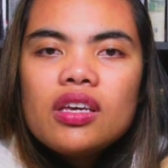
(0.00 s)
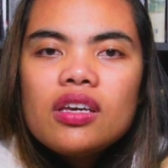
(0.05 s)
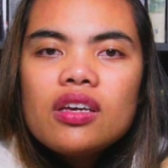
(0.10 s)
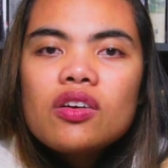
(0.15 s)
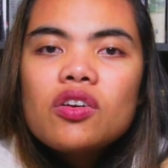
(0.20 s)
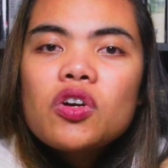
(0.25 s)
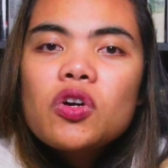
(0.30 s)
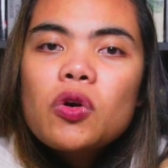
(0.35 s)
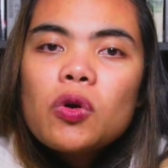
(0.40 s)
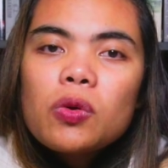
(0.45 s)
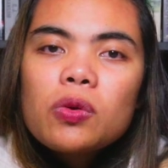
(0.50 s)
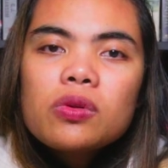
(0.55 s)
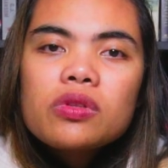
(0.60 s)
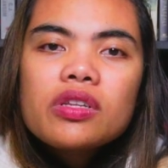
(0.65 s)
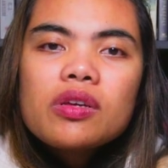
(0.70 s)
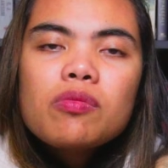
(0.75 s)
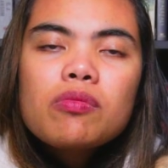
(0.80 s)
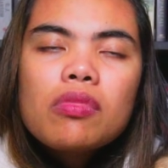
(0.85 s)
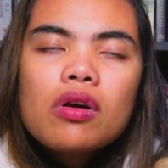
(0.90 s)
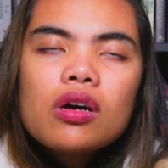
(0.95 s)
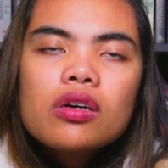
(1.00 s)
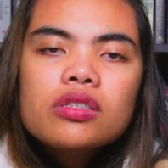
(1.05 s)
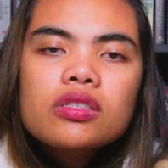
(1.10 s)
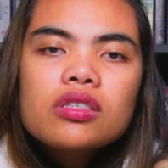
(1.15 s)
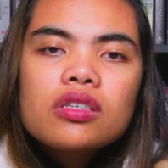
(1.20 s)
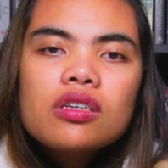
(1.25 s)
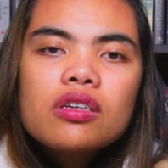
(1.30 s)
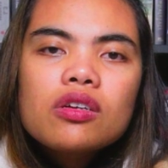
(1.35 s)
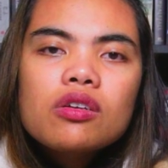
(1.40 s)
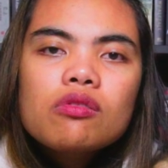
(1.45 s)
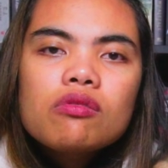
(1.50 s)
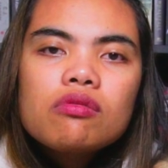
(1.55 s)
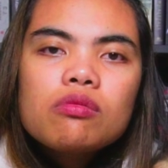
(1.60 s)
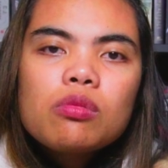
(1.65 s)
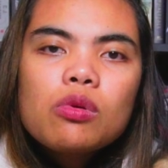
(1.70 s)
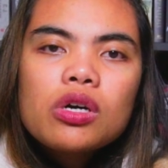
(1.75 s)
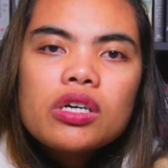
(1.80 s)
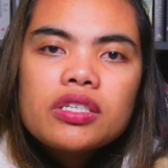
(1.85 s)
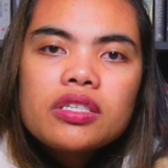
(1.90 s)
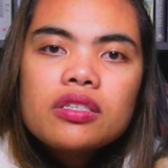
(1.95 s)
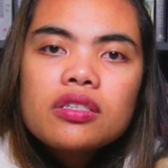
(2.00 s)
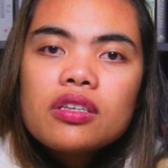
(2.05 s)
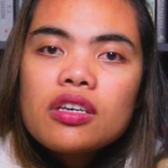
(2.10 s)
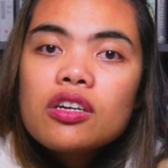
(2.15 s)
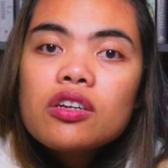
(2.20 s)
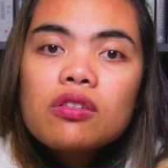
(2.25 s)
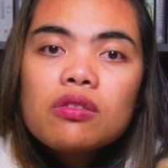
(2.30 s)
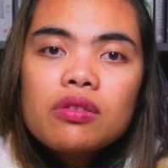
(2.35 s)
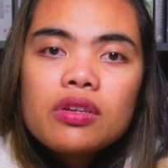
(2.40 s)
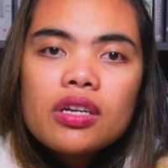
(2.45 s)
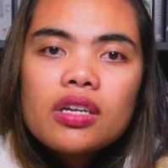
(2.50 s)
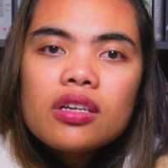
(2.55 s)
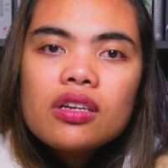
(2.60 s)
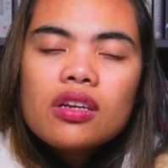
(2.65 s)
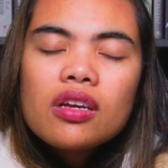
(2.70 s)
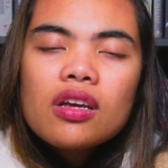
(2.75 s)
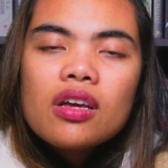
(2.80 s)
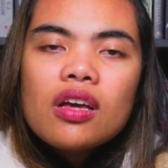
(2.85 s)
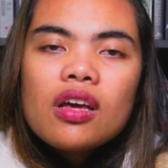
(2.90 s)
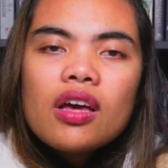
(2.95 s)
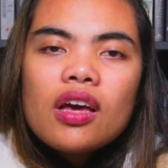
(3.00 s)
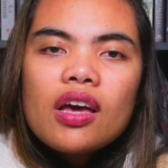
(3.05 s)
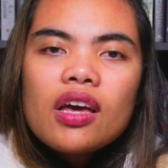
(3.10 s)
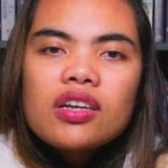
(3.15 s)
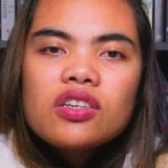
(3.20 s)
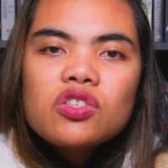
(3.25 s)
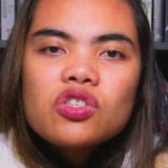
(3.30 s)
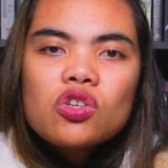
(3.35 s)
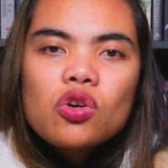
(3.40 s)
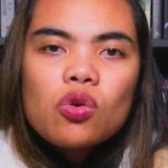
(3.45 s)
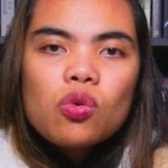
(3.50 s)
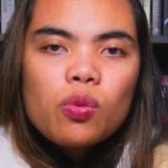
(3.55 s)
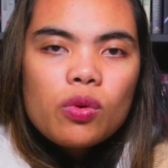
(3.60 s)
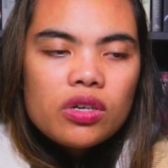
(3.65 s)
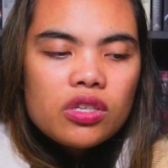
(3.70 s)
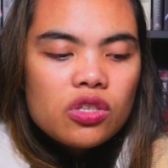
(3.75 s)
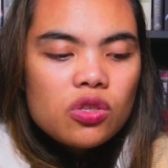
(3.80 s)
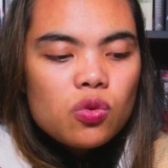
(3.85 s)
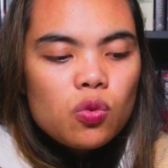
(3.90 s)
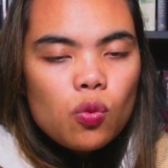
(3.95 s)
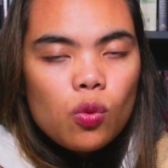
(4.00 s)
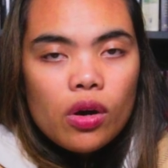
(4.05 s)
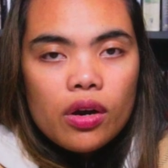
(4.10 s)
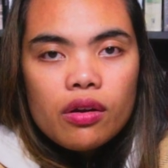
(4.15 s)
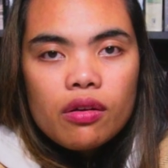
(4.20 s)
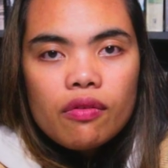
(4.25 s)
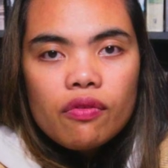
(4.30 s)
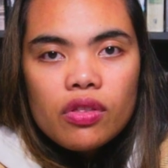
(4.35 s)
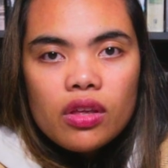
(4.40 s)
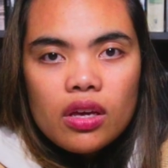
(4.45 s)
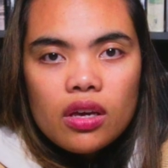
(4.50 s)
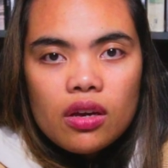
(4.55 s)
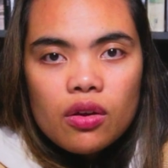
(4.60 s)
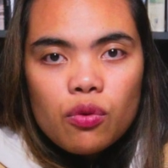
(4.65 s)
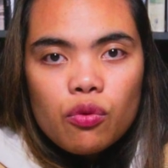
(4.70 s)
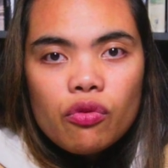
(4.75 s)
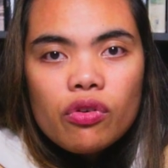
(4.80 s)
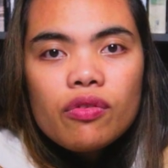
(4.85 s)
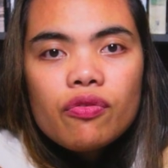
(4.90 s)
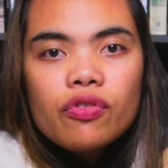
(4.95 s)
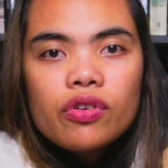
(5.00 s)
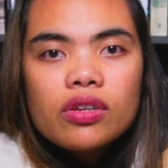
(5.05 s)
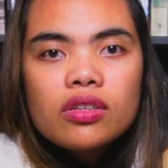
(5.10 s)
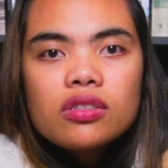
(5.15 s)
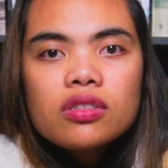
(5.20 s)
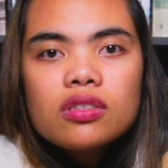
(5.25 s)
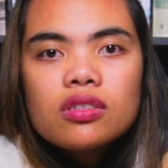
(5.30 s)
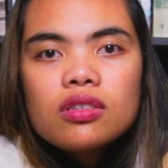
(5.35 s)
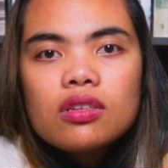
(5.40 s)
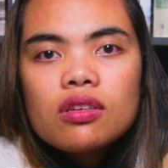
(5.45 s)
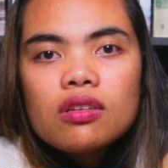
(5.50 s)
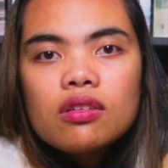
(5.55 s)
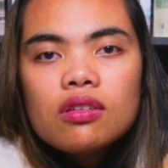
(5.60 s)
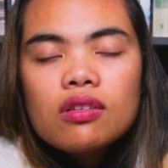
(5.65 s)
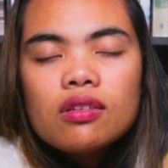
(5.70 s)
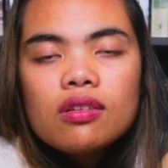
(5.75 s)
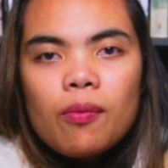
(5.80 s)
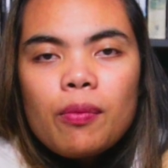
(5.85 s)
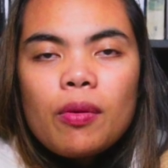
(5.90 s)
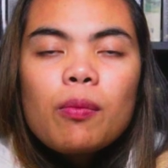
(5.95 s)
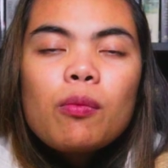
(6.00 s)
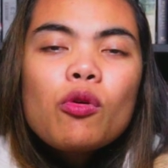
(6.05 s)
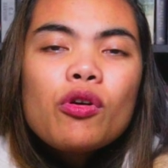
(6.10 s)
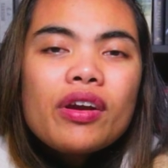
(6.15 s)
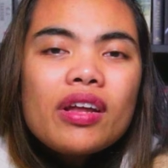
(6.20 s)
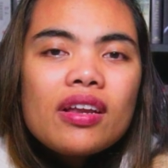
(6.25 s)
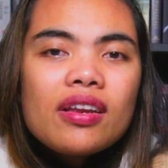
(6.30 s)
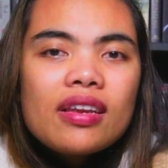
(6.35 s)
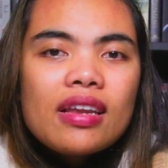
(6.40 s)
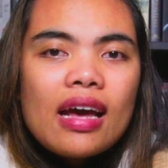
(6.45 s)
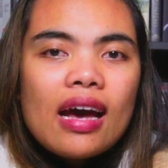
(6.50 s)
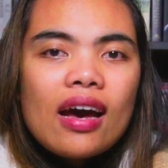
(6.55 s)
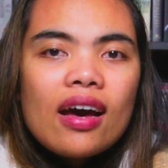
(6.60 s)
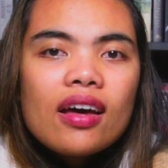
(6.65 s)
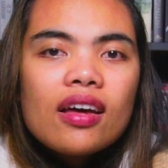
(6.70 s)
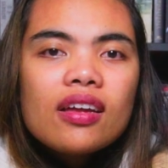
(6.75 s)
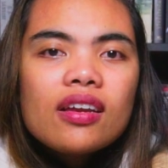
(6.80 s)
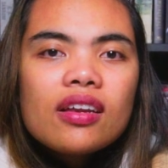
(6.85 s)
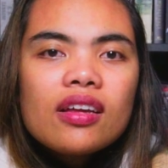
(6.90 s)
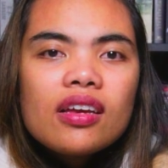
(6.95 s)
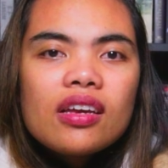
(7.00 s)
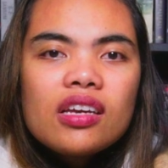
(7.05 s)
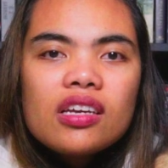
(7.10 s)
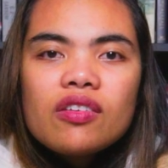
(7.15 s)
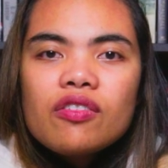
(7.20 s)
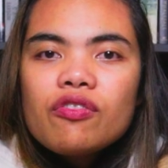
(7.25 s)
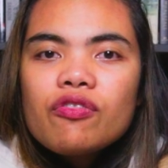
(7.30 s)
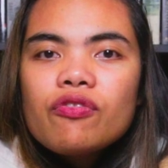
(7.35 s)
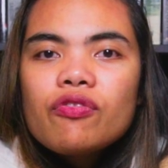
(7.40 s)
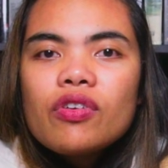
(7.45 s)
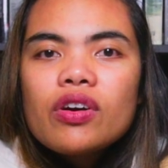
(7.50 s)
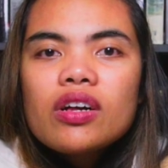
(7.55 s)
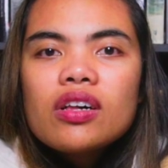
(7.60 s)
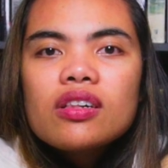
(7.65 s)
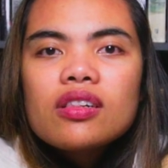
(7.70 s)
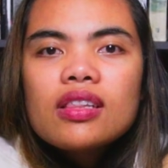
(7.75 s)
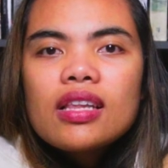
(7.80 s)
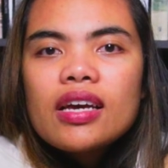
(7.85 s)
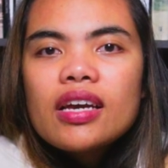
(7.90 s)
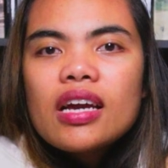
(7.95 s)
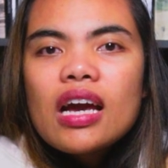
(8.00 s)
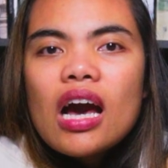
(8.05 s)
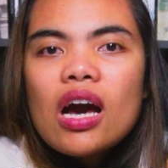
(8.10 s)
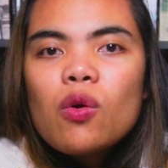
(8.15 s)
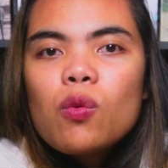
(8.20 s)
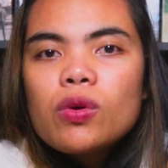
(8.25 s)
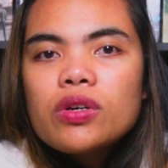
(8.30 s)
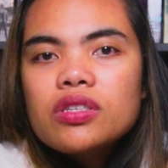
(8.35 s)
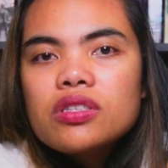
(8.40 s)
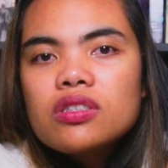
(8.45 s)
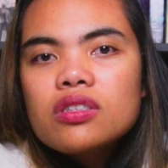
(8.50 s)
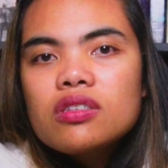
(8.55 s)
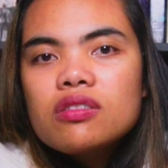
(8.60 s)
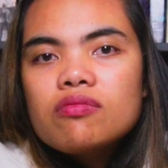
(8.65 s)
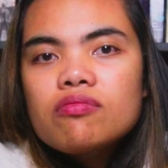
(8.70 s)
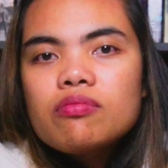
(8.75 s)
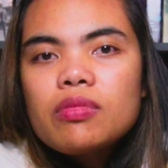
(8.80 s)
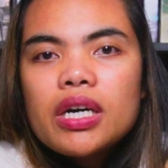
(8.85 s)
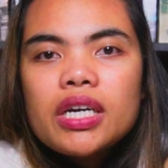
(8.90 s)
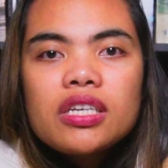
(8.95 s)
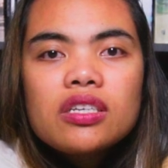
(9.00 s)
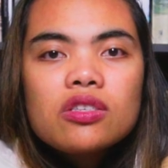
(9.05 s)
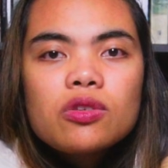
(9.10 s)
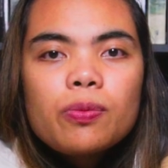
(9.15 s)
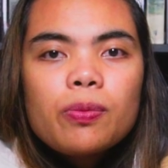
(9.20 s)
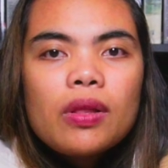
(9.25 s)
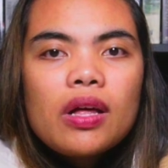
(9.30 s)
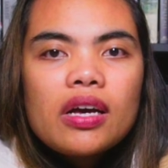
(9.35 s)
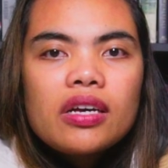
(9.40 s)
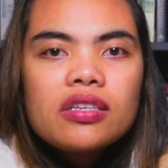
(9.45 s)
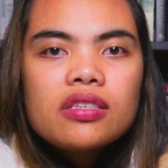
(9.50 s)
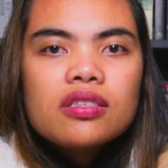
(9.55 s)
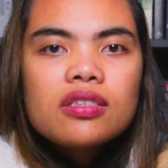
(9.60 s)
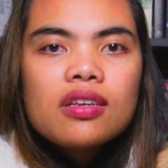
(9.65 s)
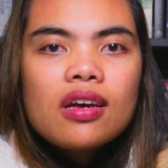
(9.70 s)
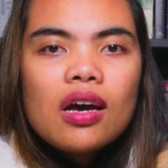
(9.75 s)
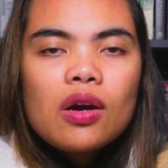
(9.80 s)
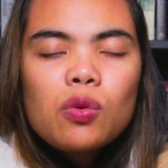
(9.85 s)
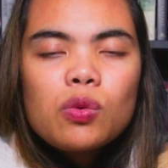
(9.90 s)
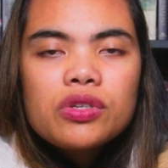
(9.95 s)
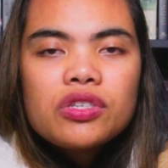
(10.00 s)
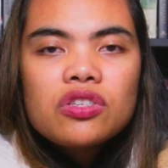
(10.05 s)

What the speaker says: The gold embossing was included, and so was one of the refills. But more than that, it felt like I wasn't buying supplies.